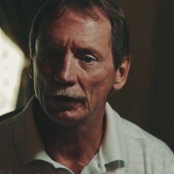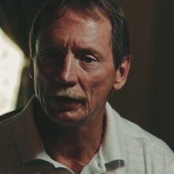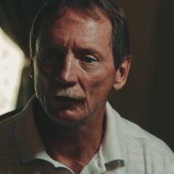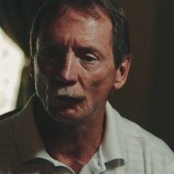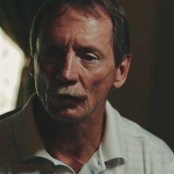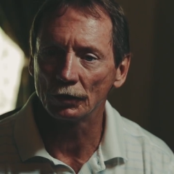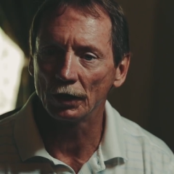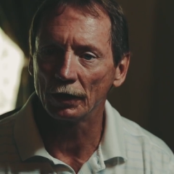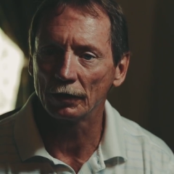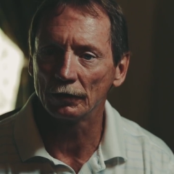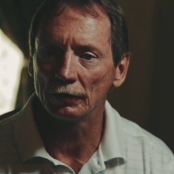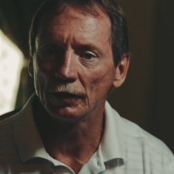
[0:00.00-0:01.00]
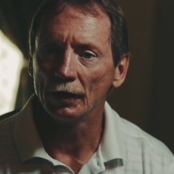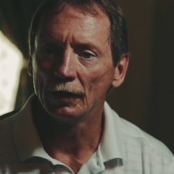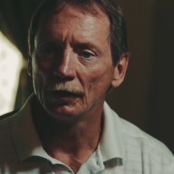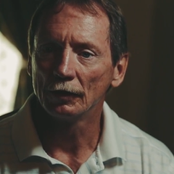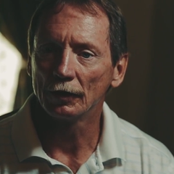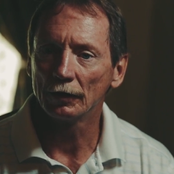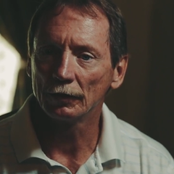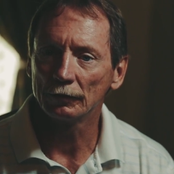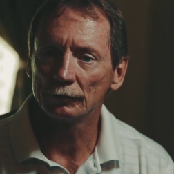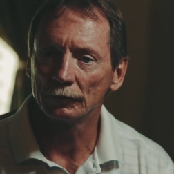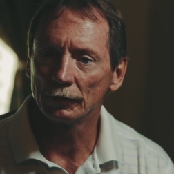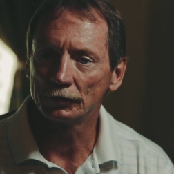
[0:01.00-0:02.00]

He didn't want to take a, a,